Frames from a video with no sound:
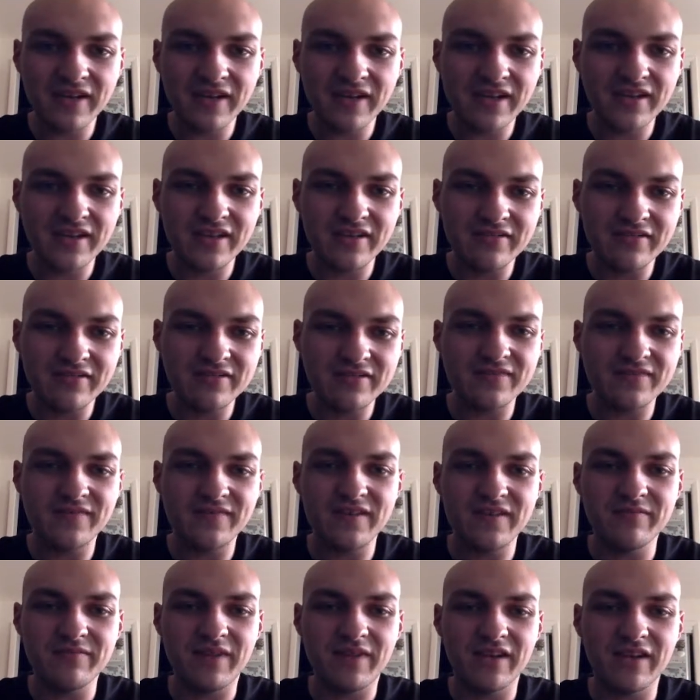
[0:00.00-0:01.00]
I use
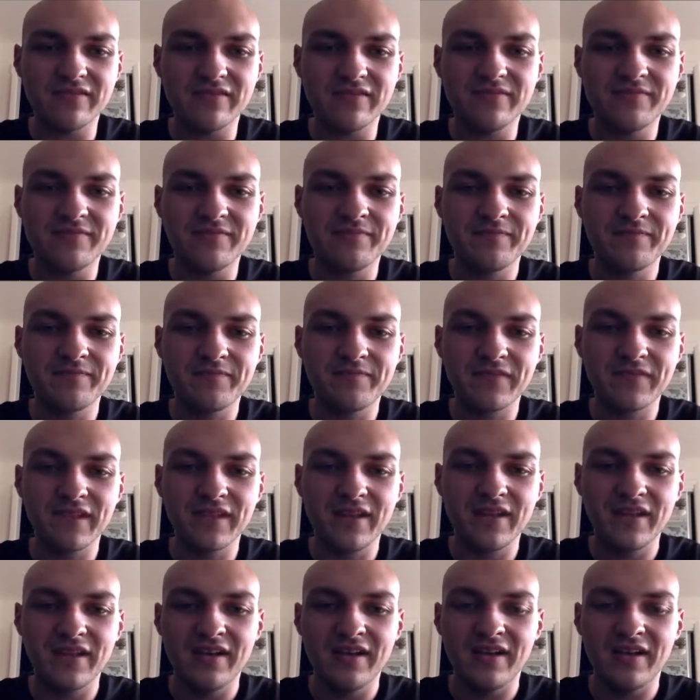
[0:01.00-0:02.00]
vModel,
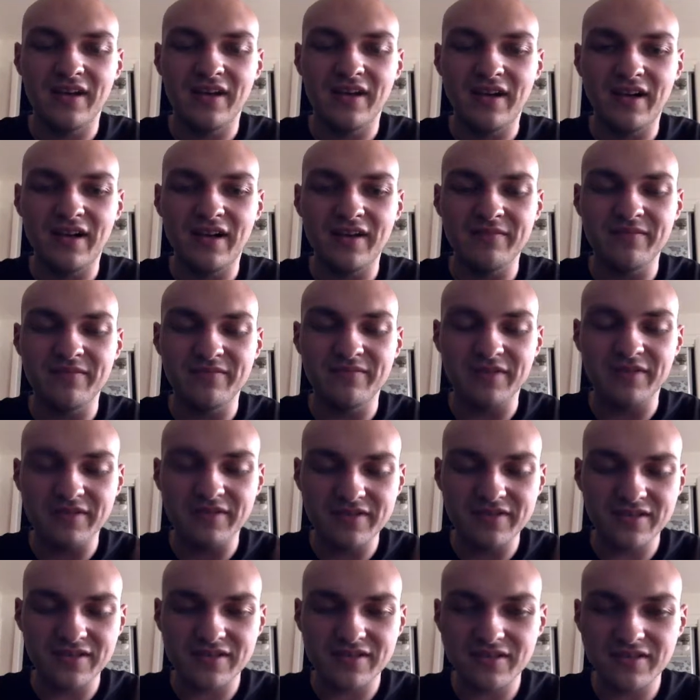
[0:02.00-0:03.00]
I'm
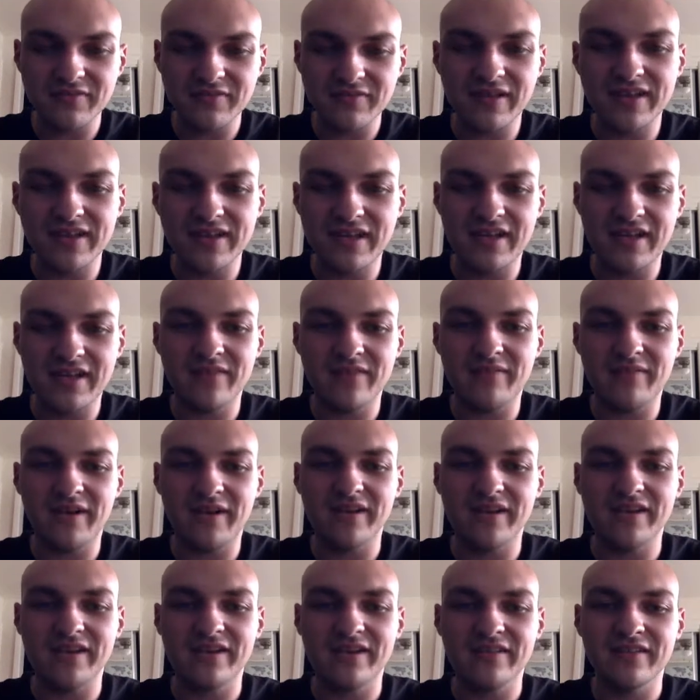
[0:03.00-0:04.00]
using two-way data
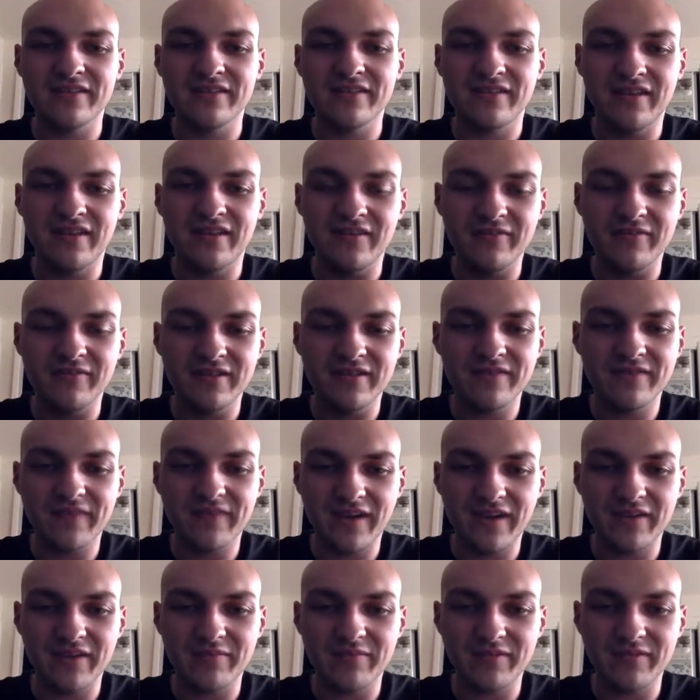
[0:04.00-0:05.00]
binding with the
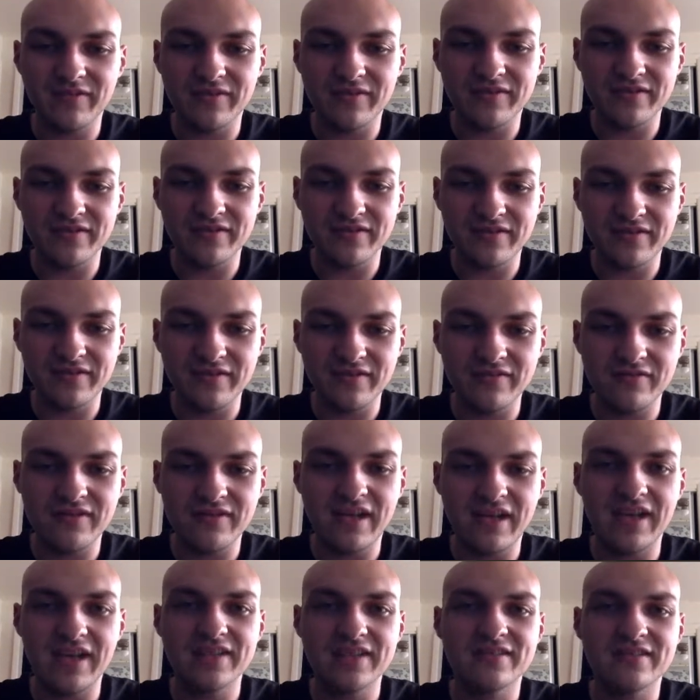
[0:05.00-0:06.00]
variable new
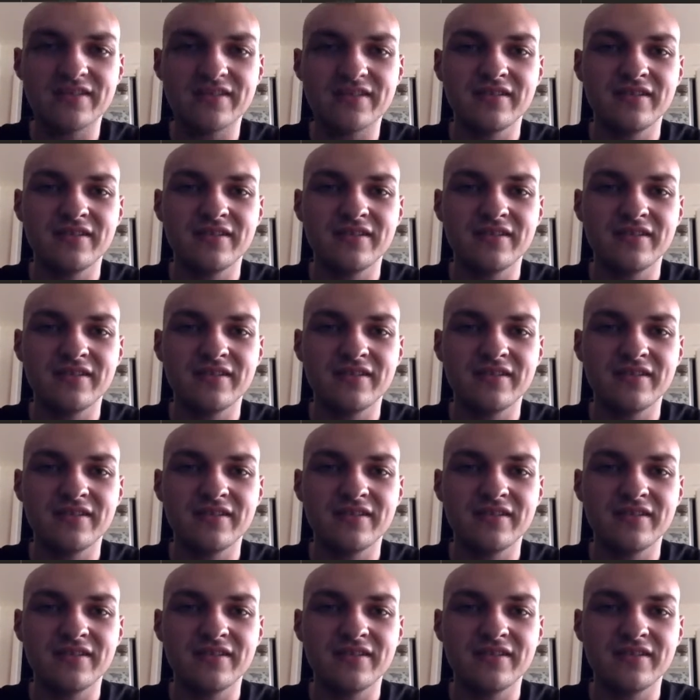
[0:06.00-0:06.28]
task.